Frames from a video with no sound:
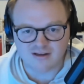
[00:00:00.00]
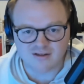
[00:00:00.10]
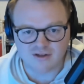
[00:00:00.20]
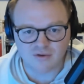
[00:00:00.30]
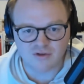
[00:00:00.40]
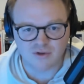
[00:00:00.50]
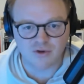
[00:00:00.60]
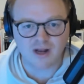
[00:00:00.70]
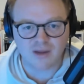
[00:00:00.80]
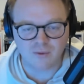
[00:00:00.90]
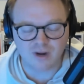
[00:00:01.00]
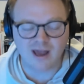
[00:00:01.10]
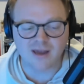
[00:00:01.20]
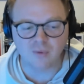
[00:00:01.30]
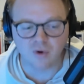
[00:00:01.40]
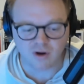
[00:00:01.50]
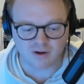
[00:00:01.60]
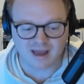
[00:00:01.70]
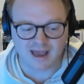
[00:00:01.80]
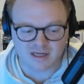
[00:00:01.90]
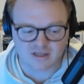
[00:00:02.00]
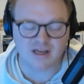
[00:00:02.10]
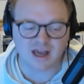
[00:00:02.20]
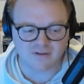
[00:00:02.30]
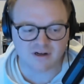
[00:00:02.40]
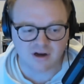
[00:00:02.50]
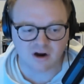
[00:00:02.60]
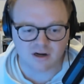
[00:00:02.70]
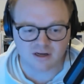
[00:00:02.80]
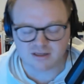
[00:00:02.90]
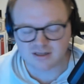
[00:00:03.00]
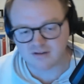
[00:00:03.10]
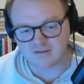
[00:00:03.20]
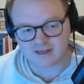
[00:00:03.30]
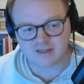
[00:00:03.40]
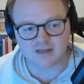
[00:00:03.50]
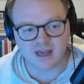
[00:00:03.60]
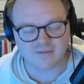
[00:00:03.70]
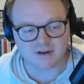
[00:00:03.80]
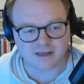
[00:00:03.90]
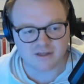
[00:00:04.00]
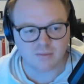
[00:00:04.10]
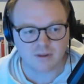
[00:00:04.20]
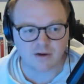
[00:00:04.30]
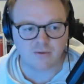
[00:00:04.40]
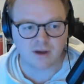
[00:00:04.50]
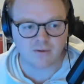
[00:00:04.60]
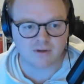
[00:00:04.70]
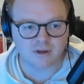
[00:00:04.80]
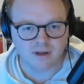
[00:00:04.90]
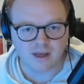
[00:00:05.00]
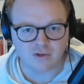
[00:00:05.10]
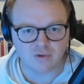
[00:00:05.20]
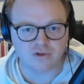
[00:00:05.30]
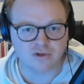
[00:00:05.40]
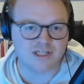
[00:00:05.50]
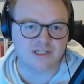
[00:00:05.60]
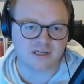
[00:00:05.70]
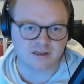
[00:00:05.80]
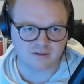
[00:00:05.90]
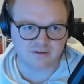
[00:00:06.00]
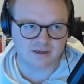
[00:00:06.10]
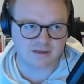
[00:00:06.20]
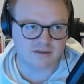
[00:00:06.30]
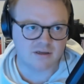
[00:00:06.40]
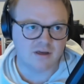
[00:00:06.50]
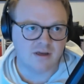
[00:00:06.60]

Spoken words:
So you're relying more on actually having the card instead of actually having like to play around and do strategic things.